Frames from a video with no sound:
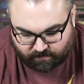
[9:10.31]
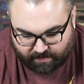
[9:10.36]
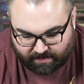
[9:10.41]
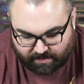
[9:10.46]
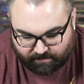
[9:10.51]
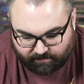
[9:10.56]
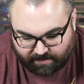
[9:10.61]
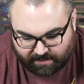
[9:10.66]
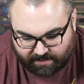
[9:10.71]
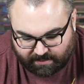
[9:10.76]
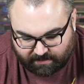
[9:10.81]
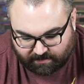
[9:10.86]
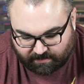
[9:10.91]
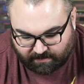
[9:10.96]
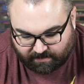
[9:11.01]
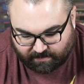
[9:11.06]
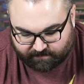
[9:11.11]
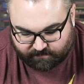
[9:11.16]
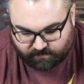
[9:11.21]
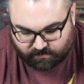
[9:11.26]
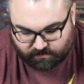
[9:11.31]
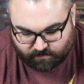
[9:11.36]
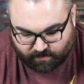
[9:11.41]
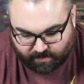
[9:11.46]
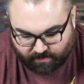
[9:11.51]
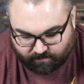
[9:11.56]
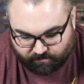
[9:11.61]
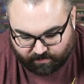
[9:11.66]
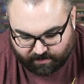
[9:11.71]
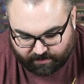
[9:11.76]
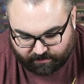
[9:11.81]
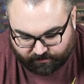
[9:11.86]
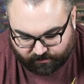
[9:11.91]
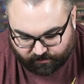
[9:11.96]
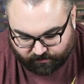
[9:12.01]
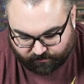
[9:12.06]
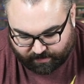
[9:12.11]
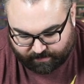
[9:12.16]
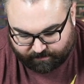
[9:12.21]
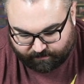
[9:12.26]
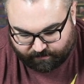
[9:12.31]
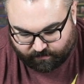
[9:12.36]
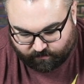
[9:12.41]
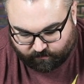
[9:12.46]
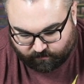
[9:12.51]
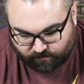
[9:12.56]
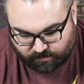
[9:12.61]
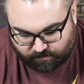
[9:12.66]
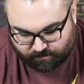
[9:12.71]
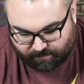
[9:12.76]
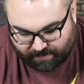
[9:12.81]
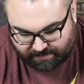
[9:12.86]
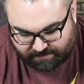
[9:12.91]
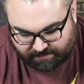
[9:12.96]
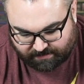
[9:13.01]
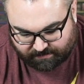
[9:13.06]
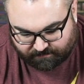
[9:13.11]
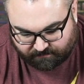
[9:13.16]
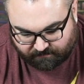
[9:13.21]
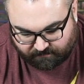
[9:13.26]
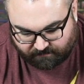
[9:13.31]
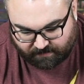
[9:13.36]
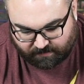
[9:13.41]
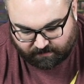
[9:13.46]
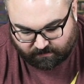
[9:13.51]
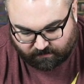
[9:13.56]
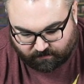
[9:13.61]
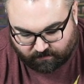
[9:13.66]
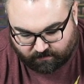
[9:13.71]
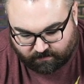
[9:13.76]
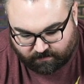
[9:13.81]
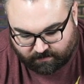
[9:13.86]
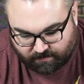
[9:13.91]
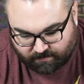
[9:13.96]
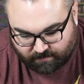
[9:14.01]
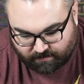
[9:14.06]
that immediately gives you a better grip, which makes it feel